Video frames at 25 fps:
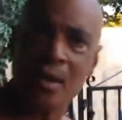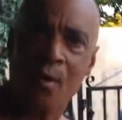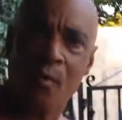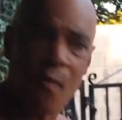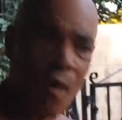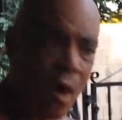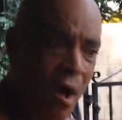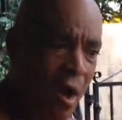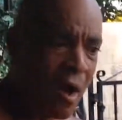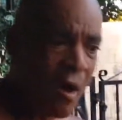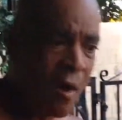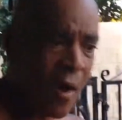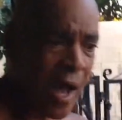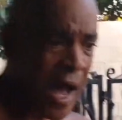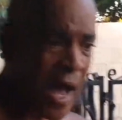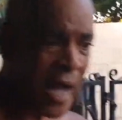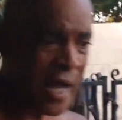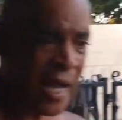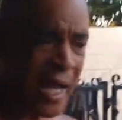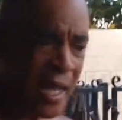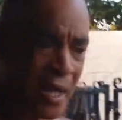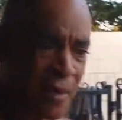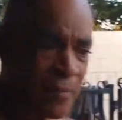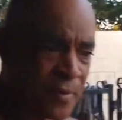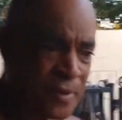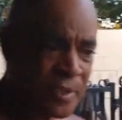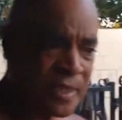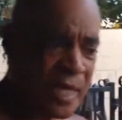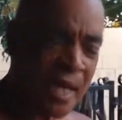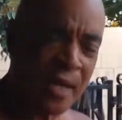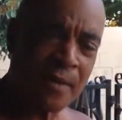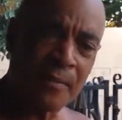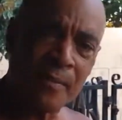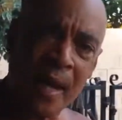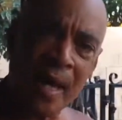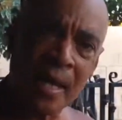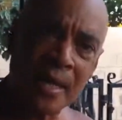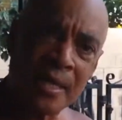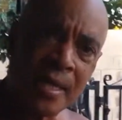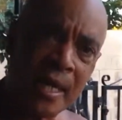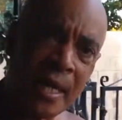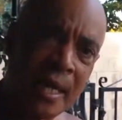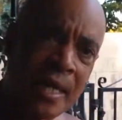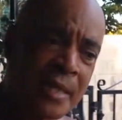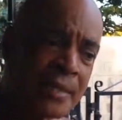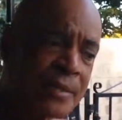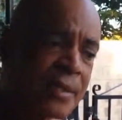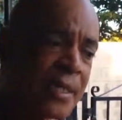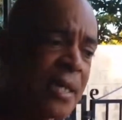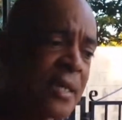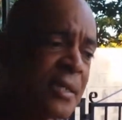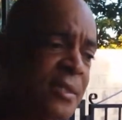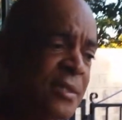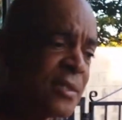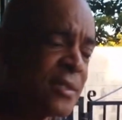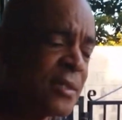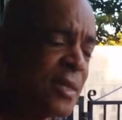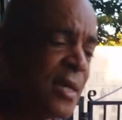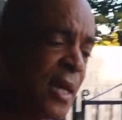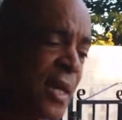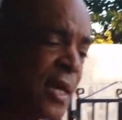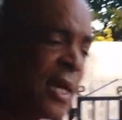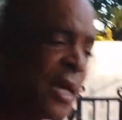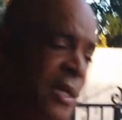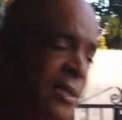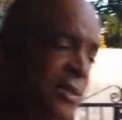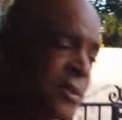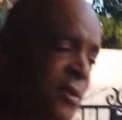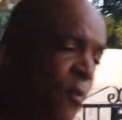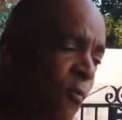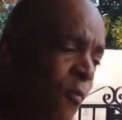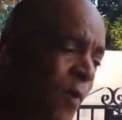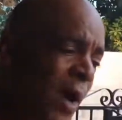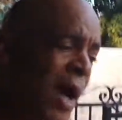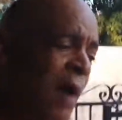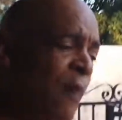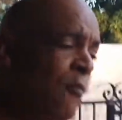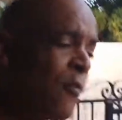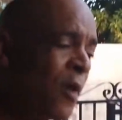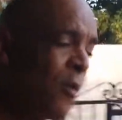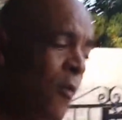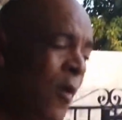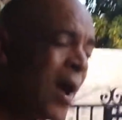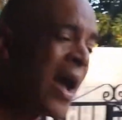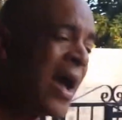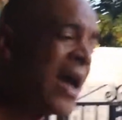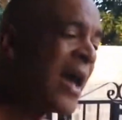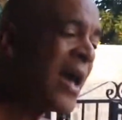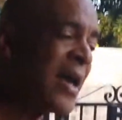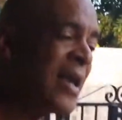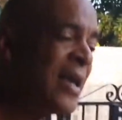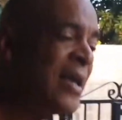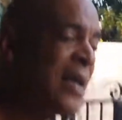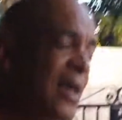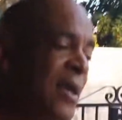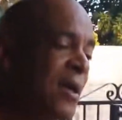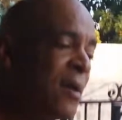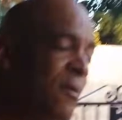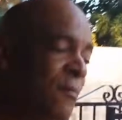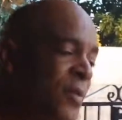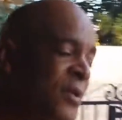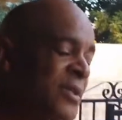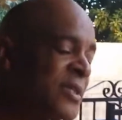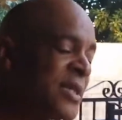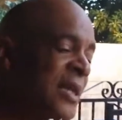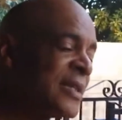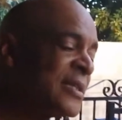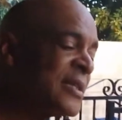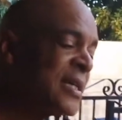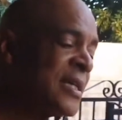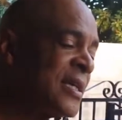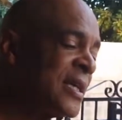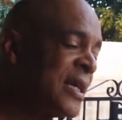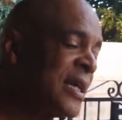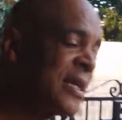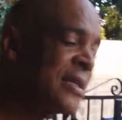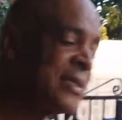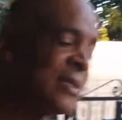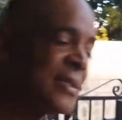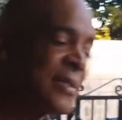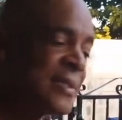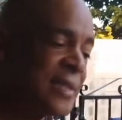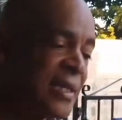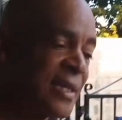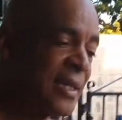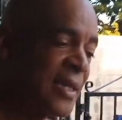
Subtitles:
a wall. I gotta protect my kids. It's why protecting kids is